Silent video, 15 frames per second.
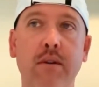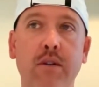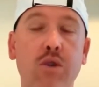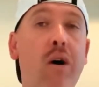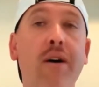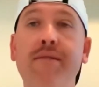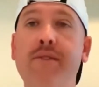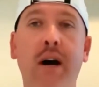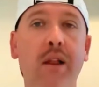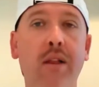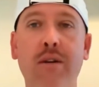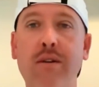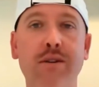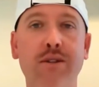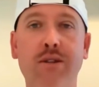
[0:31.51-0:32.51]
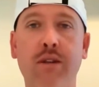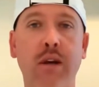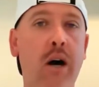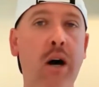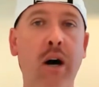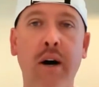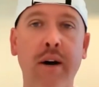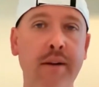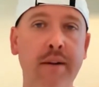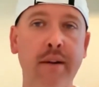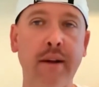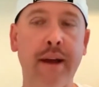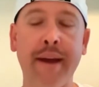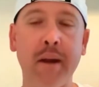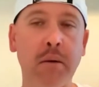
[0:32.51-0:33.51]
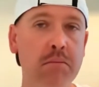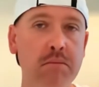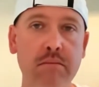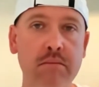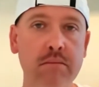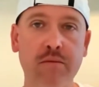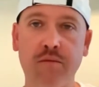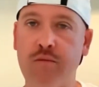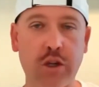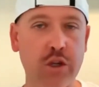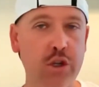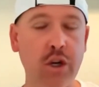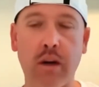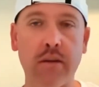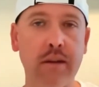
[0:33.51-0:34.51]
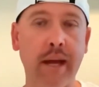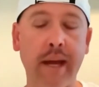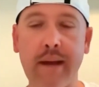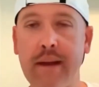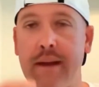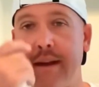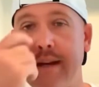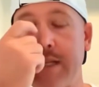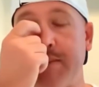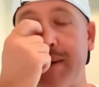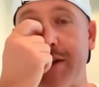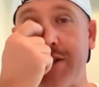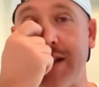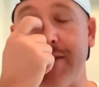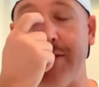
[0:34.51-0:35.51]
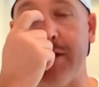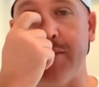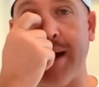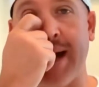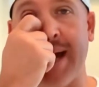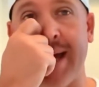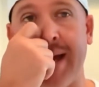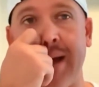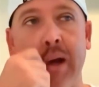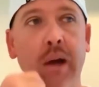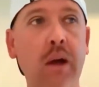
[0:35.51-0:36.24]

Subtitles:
$12 on an item for sure. Like, especially if you're buying